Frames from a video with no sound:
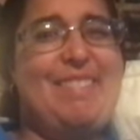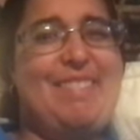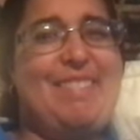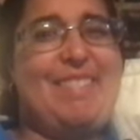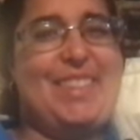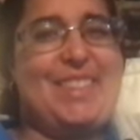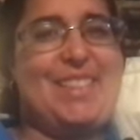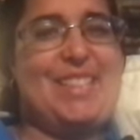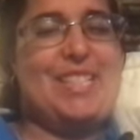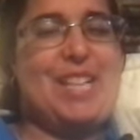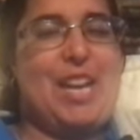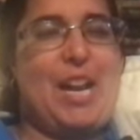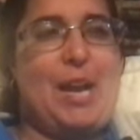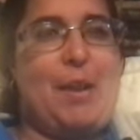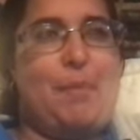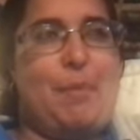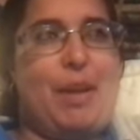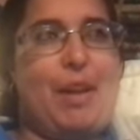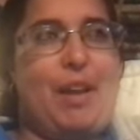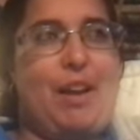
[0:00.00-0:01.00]
with the
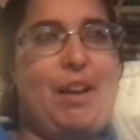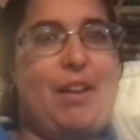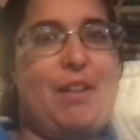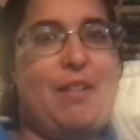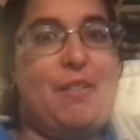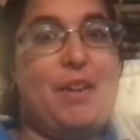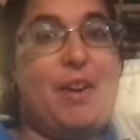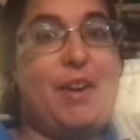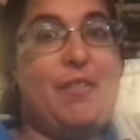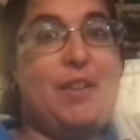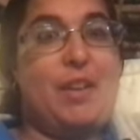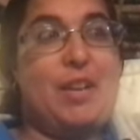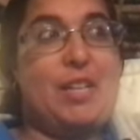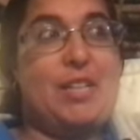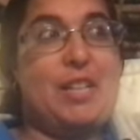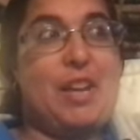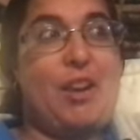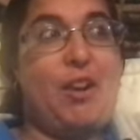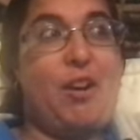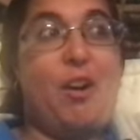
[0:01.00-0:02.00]
timing of having a
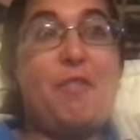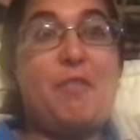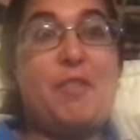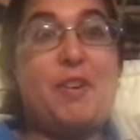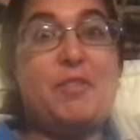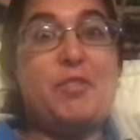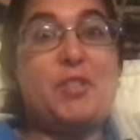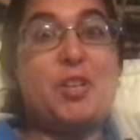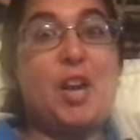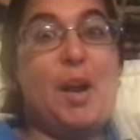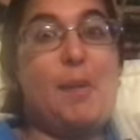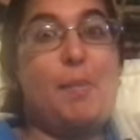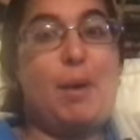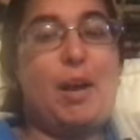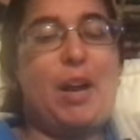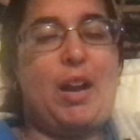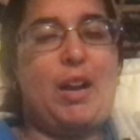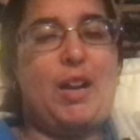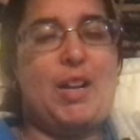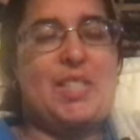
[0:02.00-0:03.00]
day off after Comic
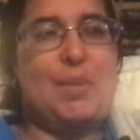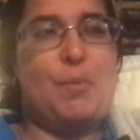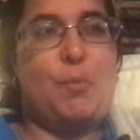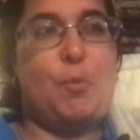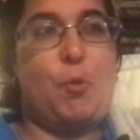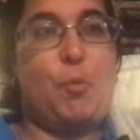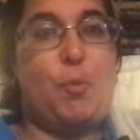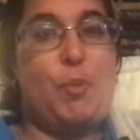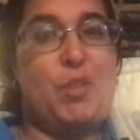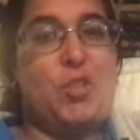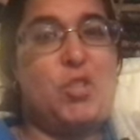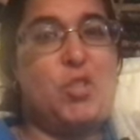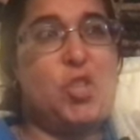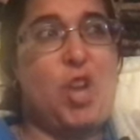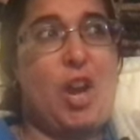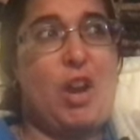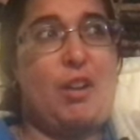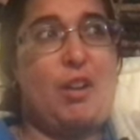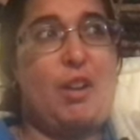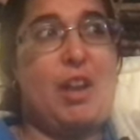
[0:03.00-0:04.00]
Con because I'm normally
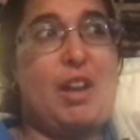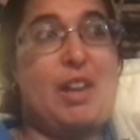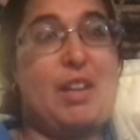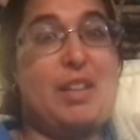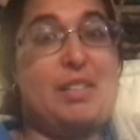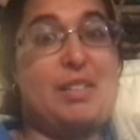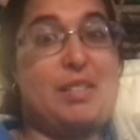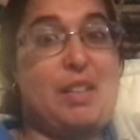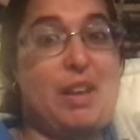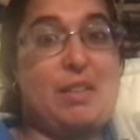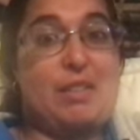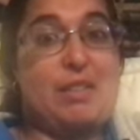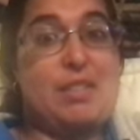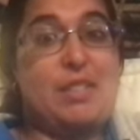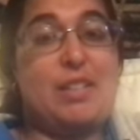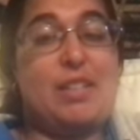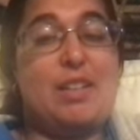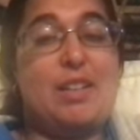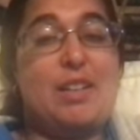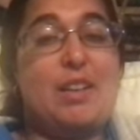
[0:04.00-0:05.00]
shot and
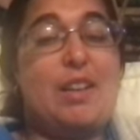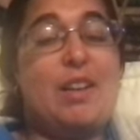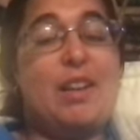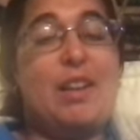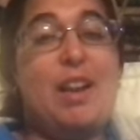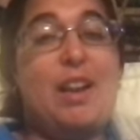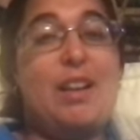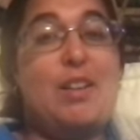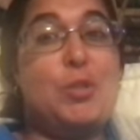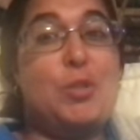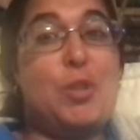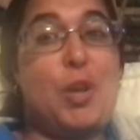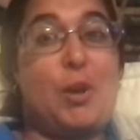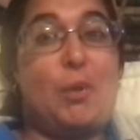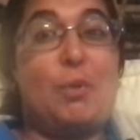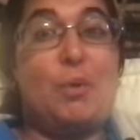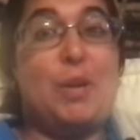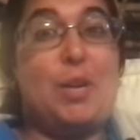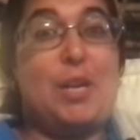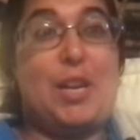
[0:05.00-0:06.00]
exhausted. So
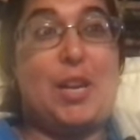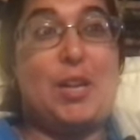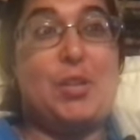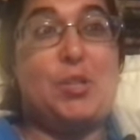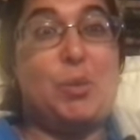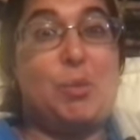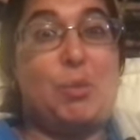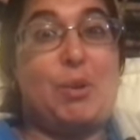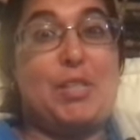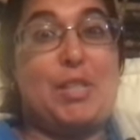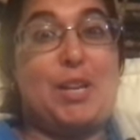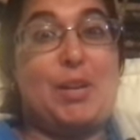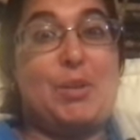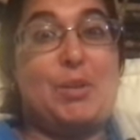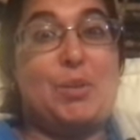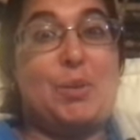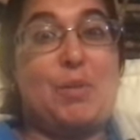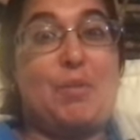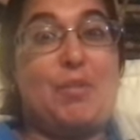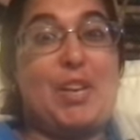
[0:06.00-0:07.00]
it actually worked out
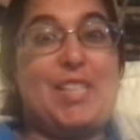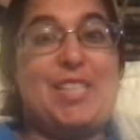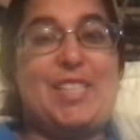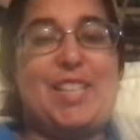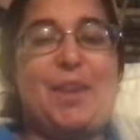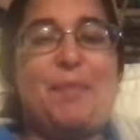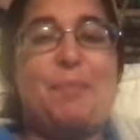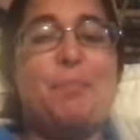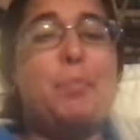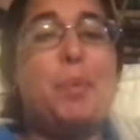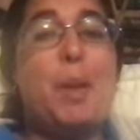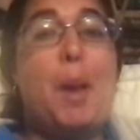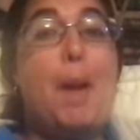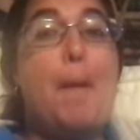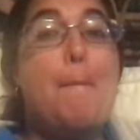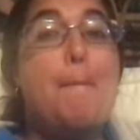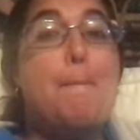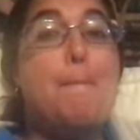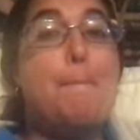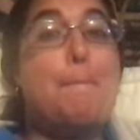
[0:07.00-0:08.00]
sort of nicely.
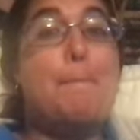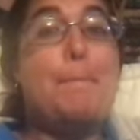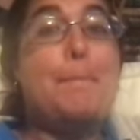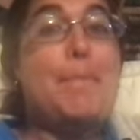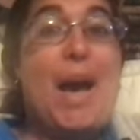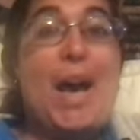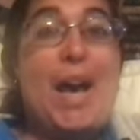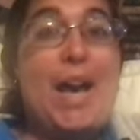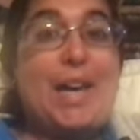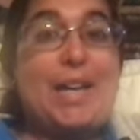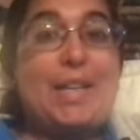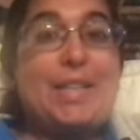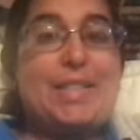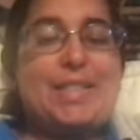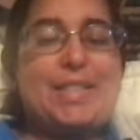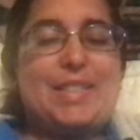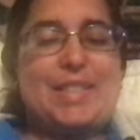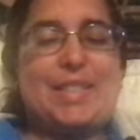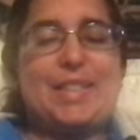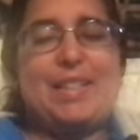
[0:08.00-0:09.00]
But